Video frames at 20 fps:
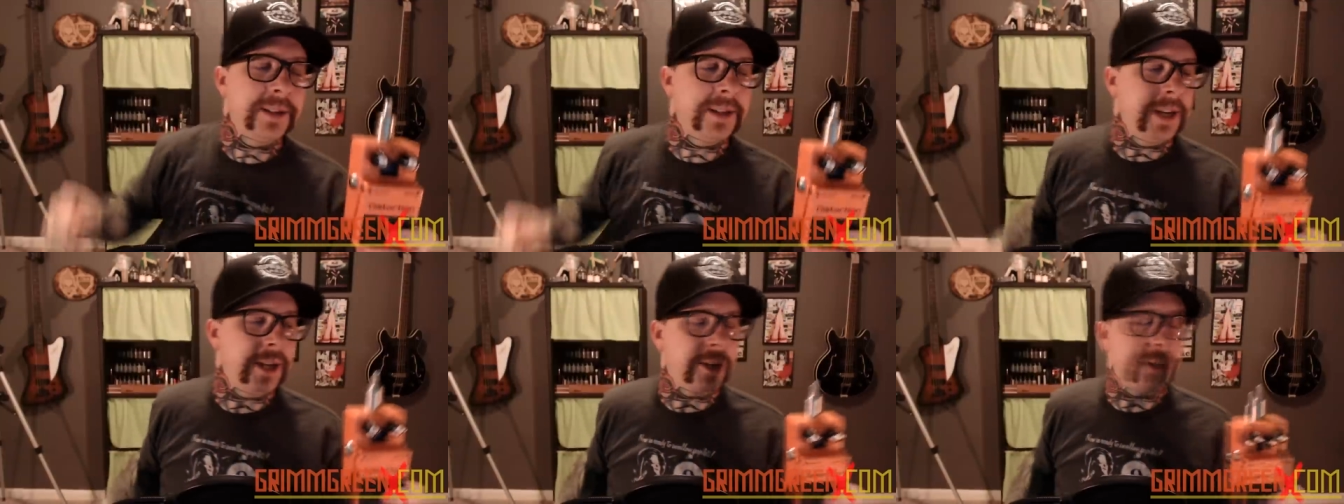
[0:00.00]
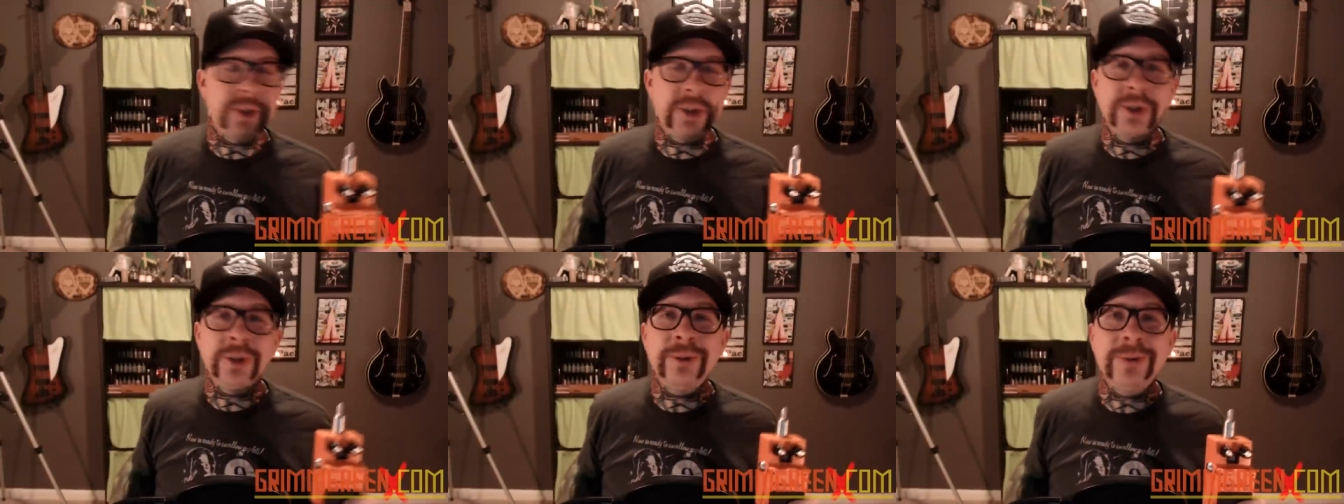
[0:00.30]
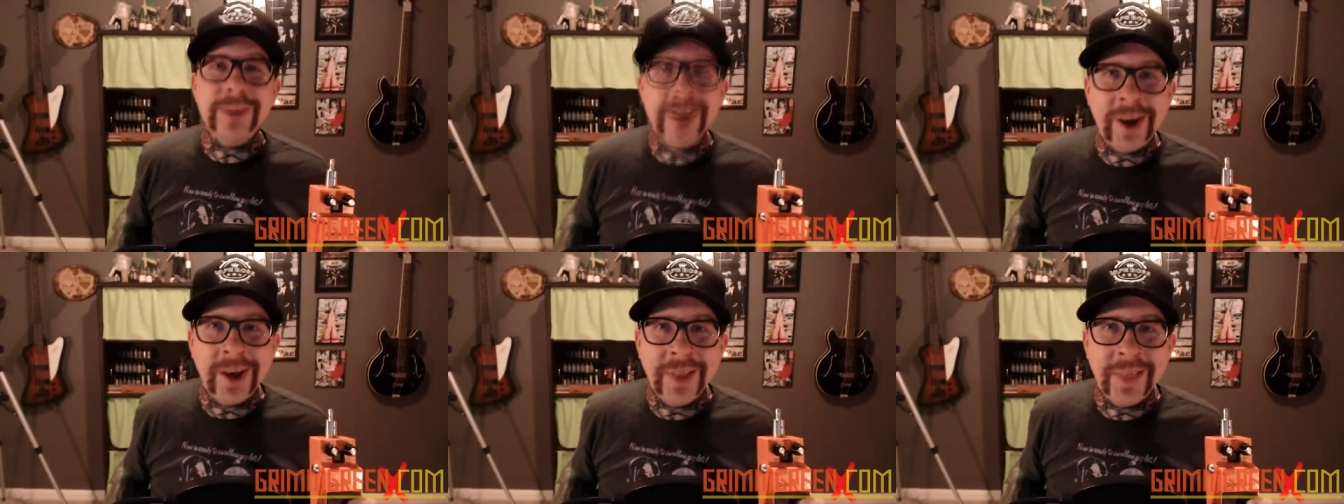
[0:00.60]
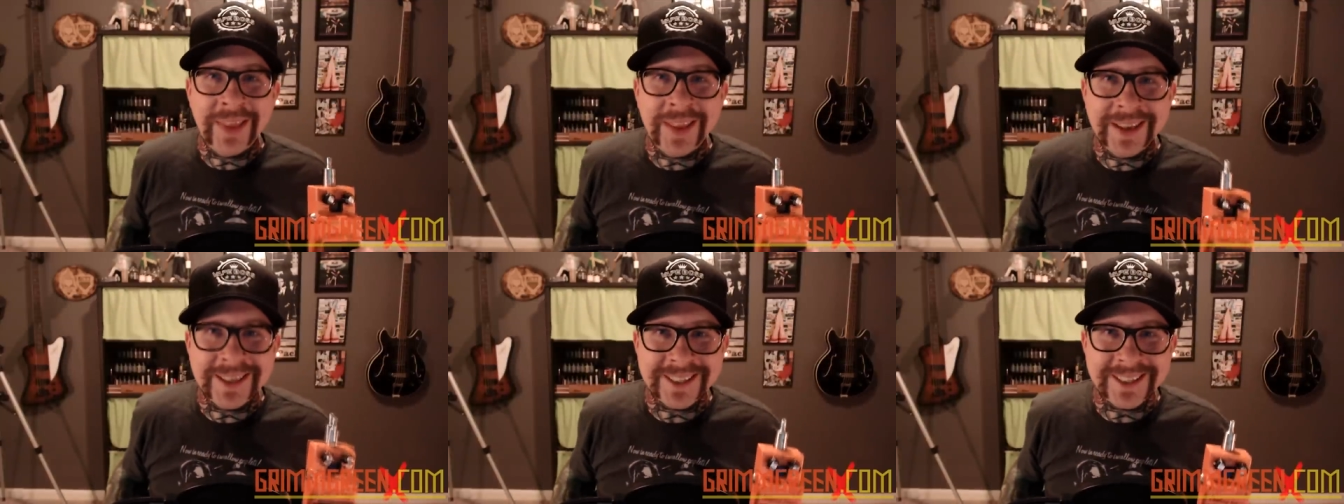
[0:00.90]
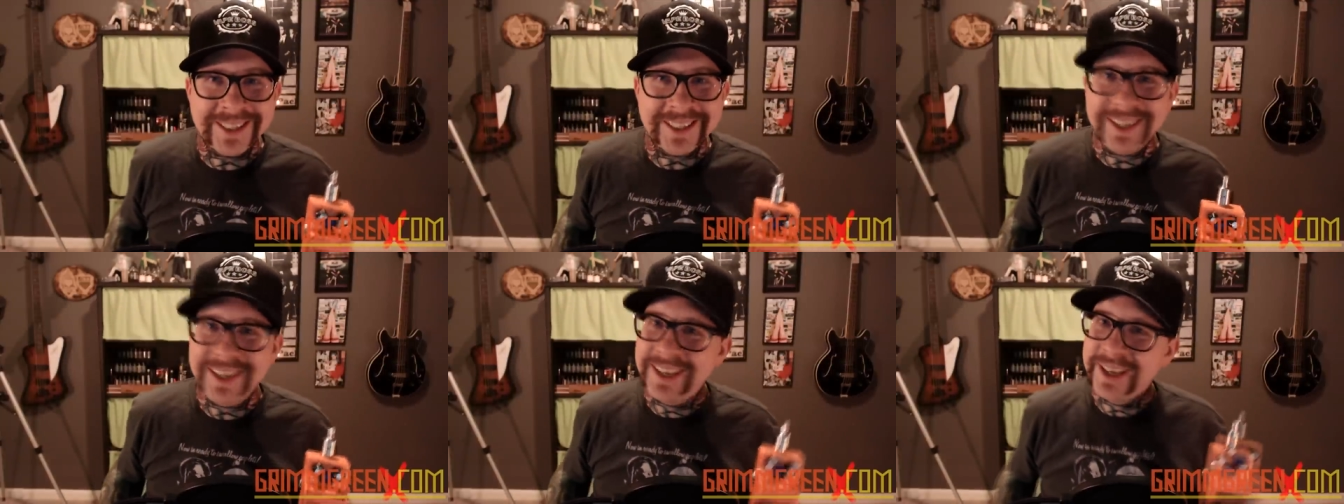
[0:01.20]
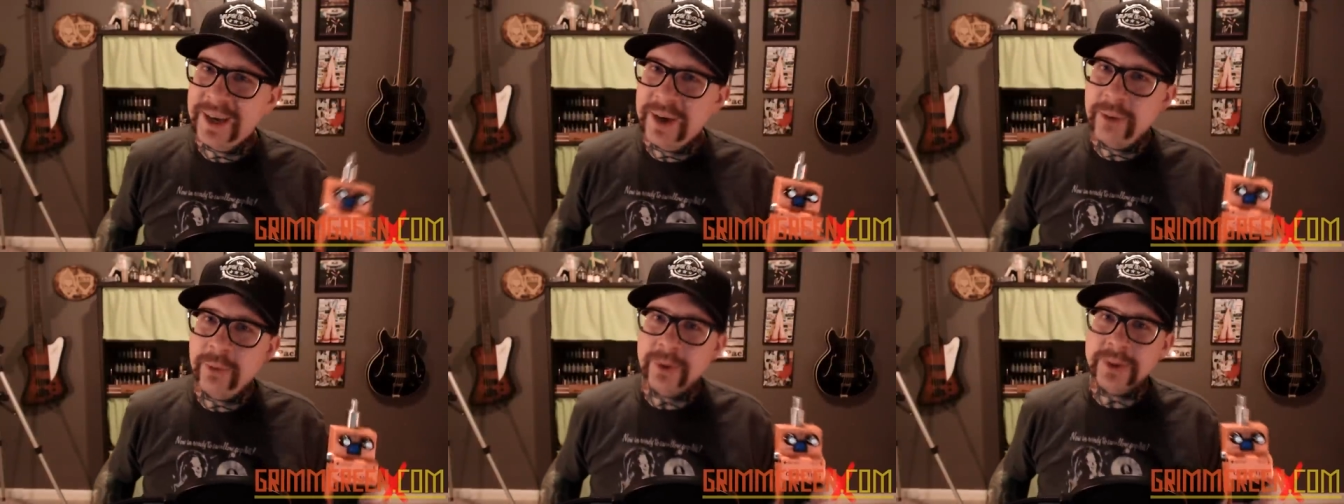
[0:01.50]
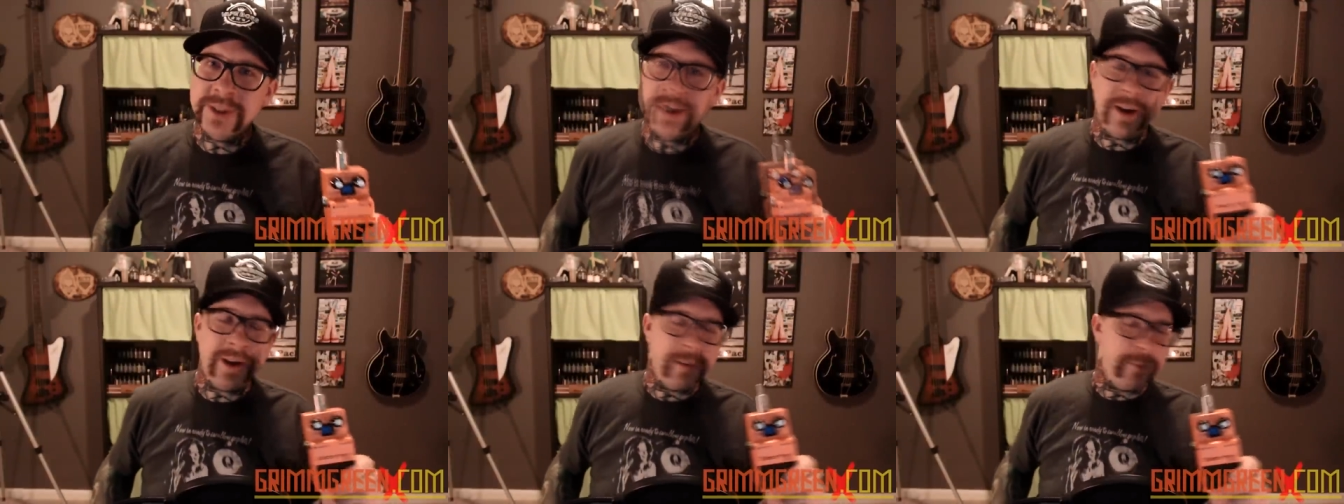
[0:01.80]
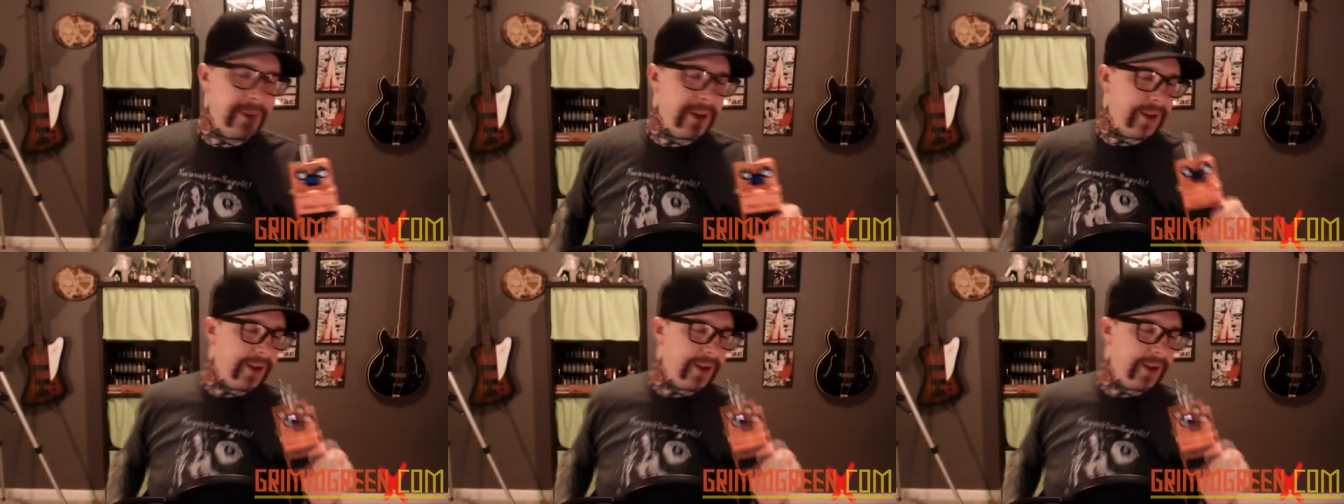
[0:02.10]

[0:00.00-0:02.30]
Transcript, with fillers: take a toot on this. We'll talk about